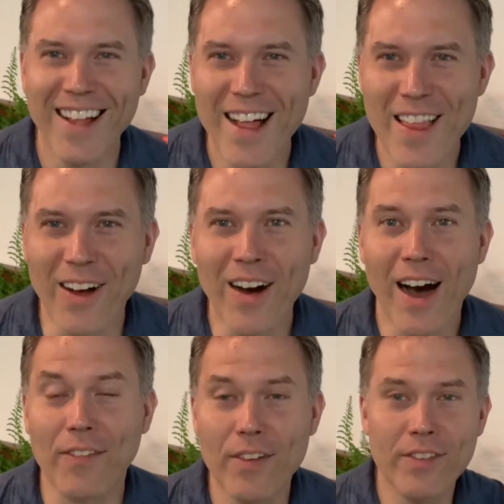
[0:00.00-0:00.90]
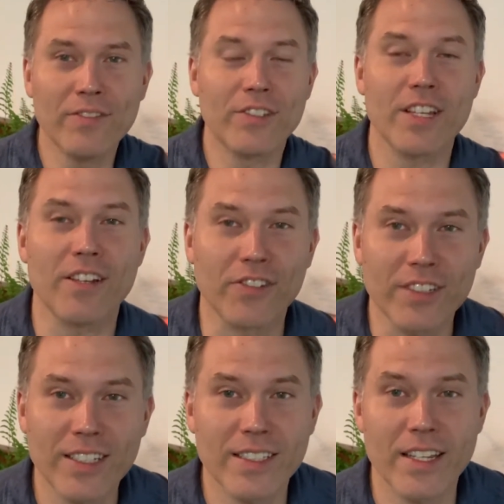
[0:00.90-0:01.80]
No, I've lived in Virginia for
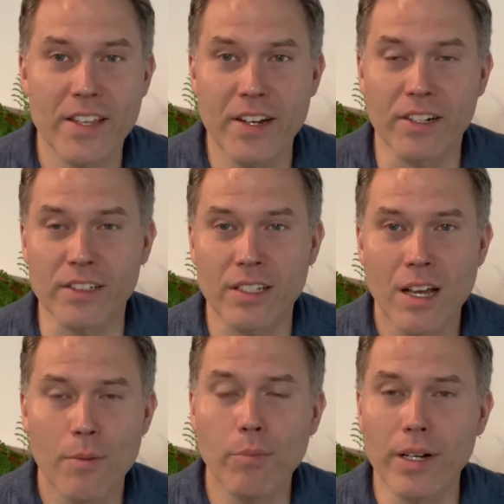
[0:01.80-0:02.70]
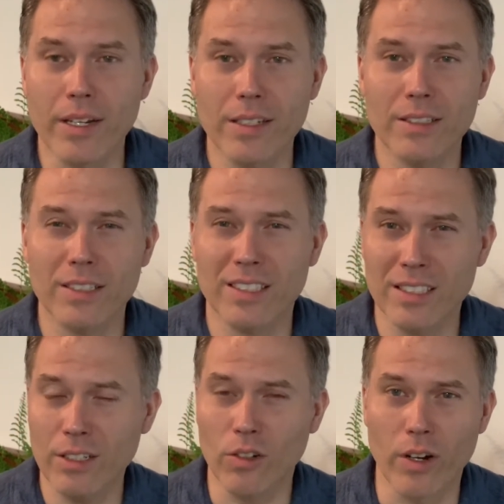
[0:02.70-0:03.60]
16 years, but
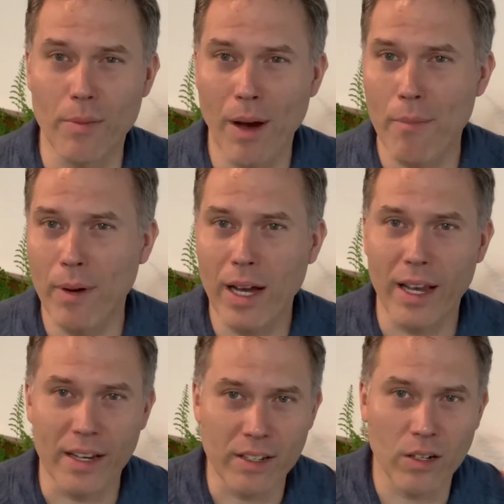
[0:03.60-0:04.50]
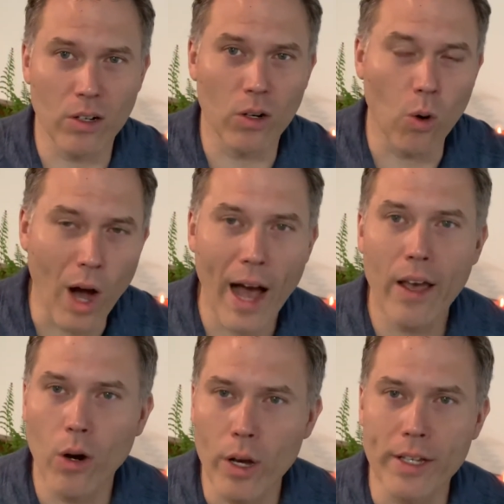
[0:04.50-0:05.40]
still in my mind,
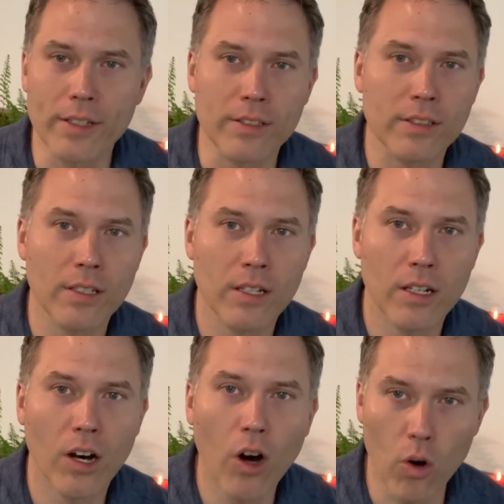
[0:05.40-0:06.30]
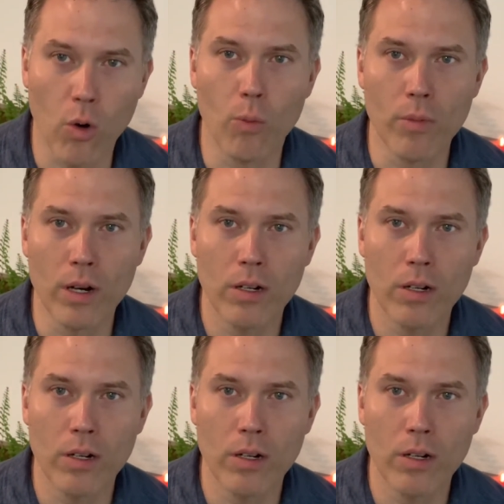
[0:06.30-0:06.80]
Ohio is home.